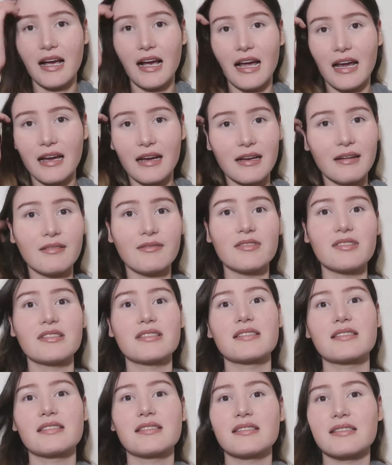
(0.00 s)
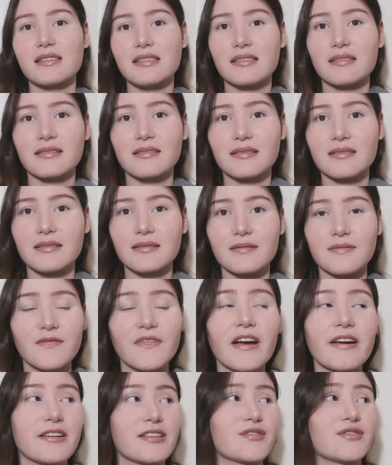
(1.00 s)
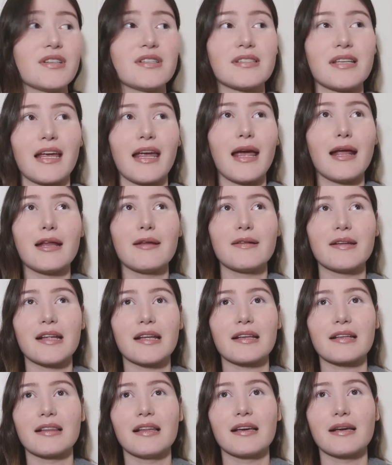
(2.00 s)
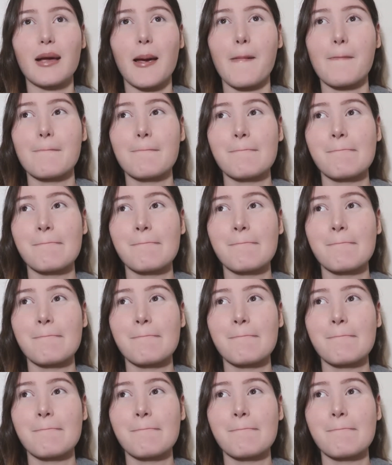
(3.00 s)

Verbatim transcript: I was very stressed. I can't even like